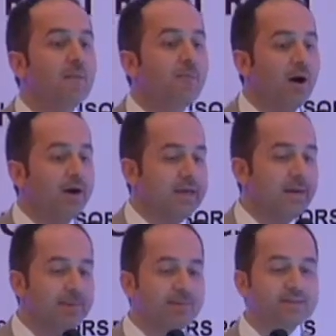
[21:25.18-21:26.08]
by
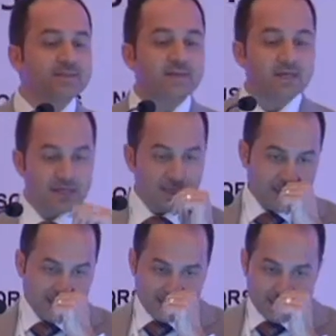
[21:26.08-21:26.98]
implementing
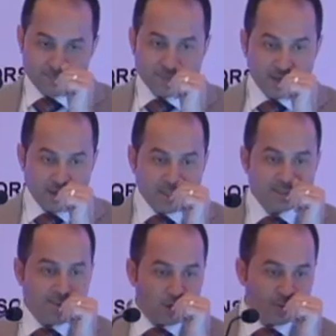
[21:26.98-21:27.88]
um, the
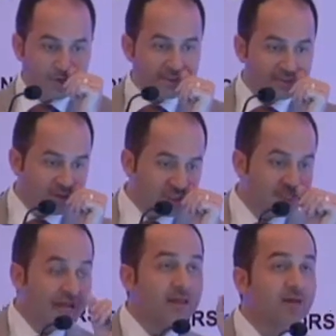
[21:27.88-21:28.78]
antibiotic restriction
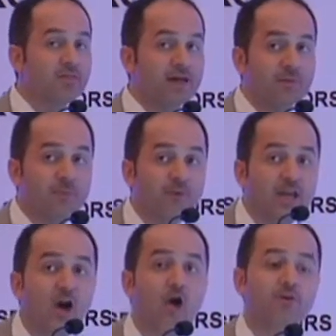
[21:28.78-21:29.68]
and the, and the
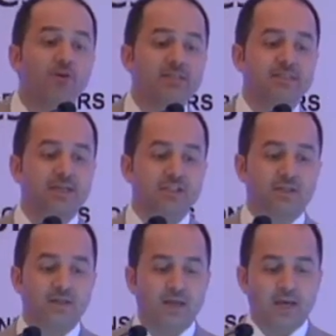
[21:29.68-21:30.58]

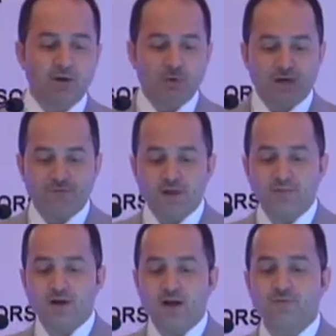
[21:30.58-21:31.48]
pre-authorization. And we have done
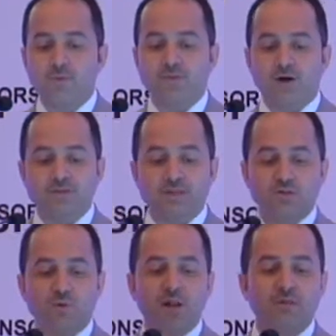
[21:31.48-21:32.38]
that from
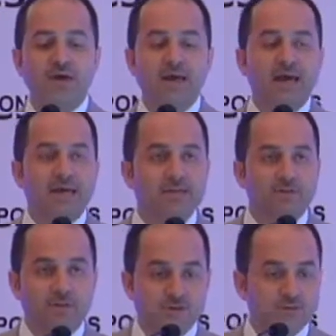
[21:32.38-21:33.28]
2012 until
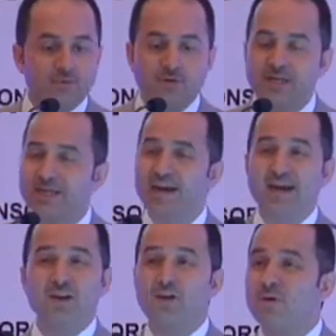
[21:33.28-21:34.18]
2014.
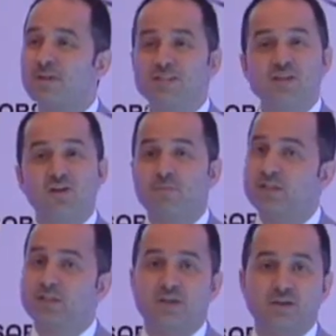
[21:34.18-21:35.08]
And you know what? It's not
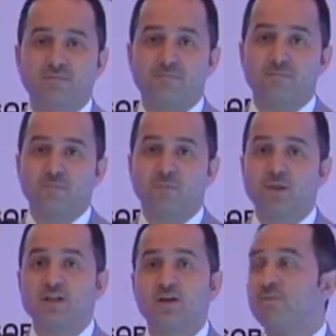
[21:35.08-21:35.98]
magic.
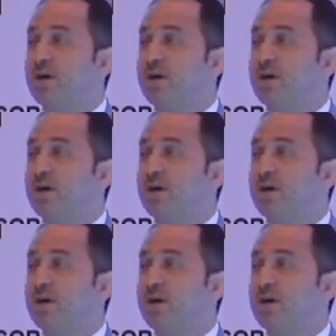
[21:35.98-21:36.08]
It's not